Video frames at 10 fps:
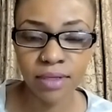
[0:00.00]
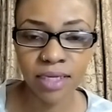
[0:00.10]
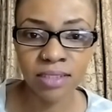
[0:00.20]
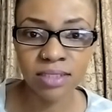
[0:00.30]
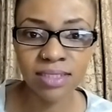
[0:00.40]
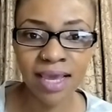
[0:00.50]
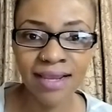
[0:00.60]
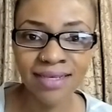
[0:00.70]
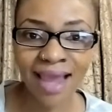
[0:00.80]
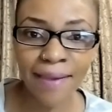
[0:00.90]
It's
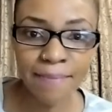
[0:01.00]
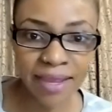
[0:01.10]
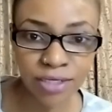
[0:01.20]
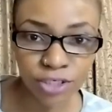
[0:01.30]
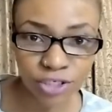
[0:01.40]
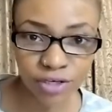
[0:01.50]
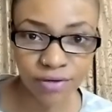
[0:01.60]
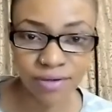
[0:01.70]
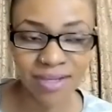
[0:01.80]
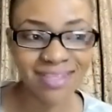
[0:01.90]
a
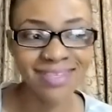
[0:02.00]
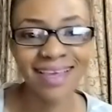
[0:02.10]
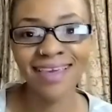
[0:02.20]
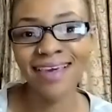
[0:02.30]
dimension. It's a